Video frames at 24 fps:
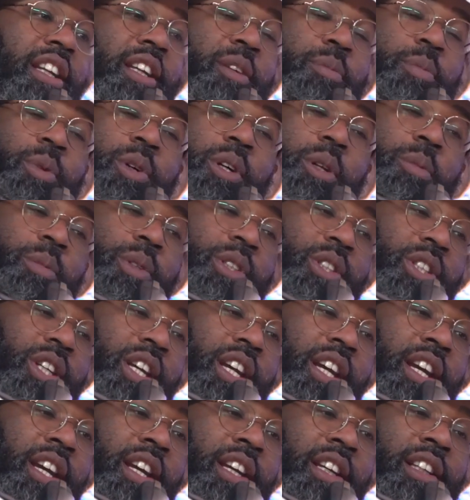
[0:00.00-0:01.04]
I bought him a
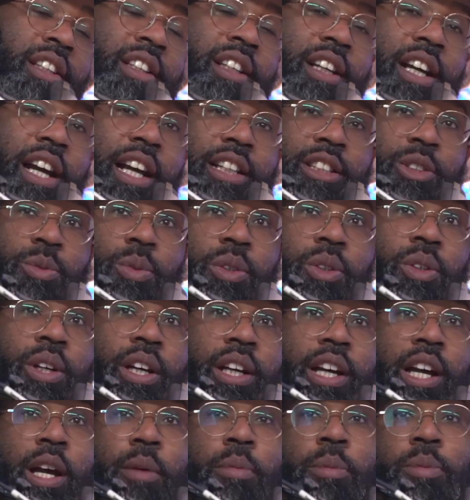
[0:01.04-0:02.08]
chain. I just want to know how
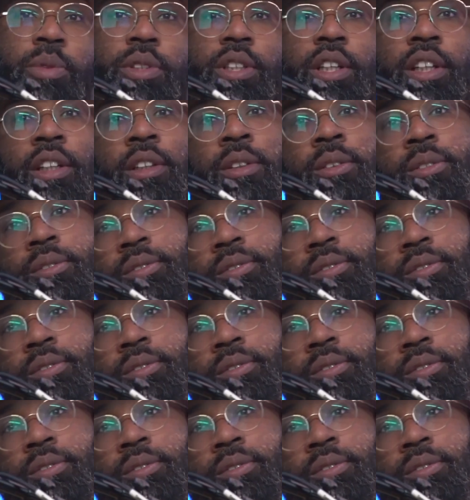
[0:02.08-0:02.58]
the album sound.